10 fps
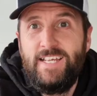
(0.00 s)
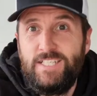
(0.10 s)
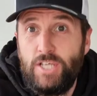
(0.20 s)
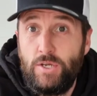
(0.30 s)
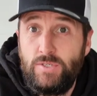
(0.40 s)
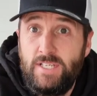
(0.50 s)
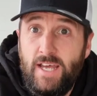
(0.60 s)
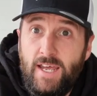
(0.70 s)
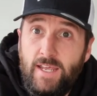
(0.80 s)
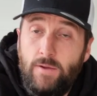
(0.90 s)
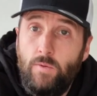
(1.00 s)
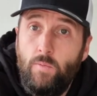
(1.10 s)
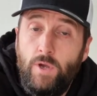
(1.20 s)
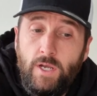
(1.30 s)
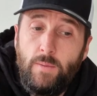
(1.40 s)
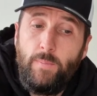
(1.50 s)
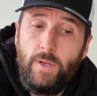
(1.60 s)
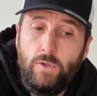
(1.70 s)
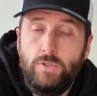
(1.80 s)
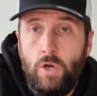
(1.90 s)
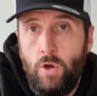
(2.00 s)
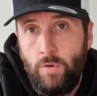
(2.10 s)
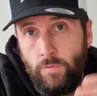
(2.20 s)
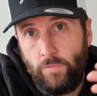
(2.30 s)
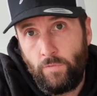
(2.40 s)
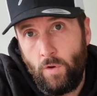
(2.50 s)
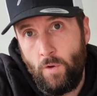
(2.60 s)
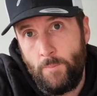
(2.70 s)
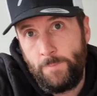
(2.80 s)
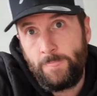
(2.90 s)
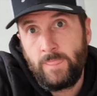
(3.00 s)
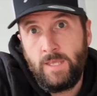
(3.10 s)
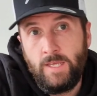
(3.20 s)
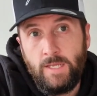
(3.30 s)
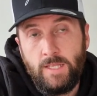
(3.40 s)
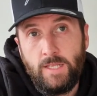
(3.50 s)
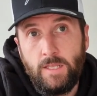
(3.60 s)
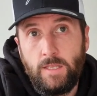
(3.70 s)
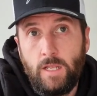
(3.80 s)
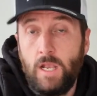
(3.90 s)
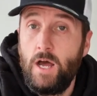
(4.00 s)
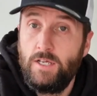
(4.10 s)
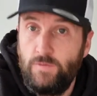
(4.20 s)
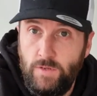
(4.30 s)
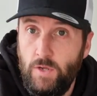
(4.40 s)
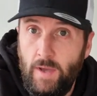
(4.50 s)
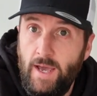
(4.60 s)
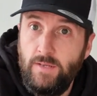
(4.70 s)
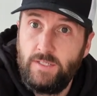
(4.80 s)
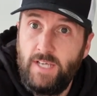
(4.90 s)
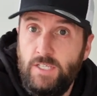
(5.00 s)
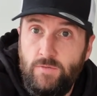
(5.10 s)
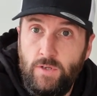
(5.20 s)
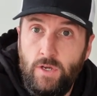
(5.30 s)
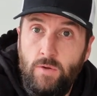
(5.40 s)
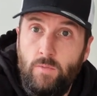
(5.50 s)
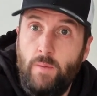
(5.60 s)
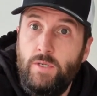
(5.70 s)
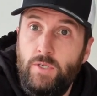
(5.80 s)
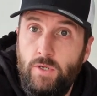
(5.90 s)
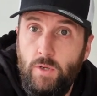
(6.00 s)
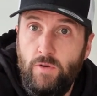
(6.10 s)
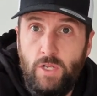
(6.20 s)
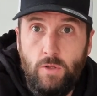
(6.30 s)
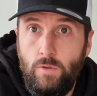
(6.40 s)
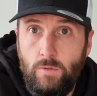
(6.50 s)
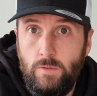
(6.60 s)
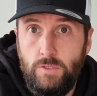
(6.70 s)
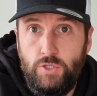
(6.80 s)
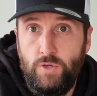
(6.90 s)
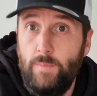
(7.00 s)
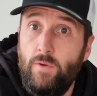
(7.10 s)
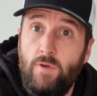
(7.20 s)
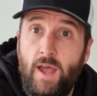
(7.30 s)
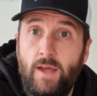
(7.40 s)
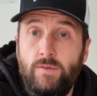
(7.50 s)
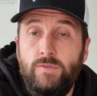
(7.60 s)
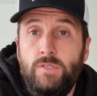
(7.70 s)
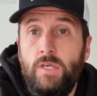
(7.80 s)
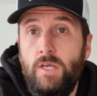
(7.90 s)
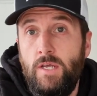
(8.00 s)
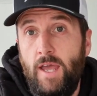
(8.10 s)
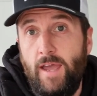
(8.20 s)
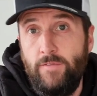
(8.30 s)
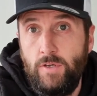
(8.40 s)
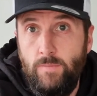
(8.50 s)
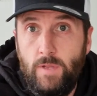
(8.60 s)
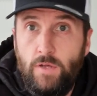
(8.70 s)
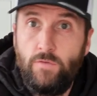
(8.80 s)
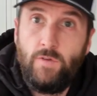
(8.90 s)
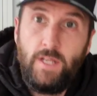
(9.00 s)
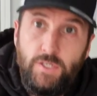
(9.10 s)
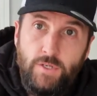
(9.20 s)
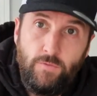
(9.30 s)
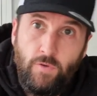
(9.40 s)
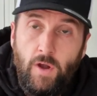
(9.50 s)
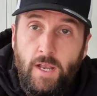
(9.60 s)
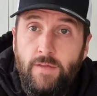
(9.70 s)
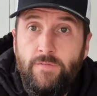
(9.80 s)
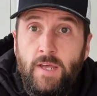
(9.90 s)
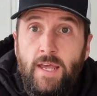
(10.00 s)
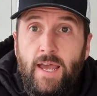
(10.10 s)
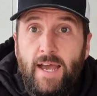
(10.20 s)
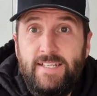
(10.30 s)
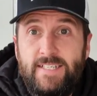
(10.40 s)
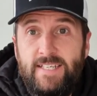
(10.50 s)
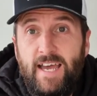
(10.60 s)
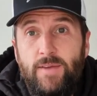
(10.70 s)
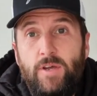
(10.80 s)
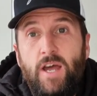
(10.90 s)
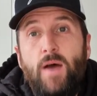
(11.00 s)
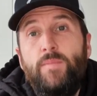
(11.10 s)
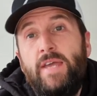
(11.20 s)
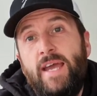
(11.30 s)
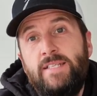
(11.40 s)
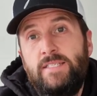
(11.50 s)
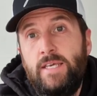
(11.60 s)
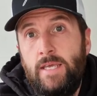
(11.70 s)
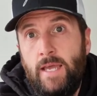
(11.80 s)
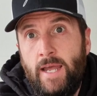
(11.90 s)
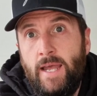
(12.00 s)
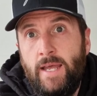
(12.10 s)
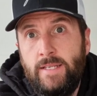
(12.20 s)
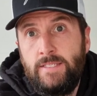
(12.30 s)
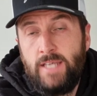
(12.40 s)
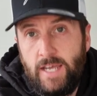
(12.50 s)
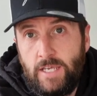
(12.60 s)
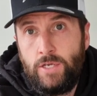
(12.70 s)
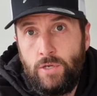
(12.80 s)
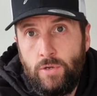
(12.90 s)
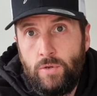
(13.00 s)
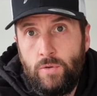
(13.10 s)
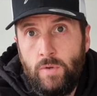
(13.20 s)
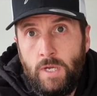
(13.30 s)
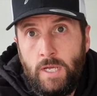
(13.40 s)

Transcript: So today we're going to build on from the last video we had, the test video, where we took you a little trip around Hevingham, the little village where I live. And today we're going to up the ante and take you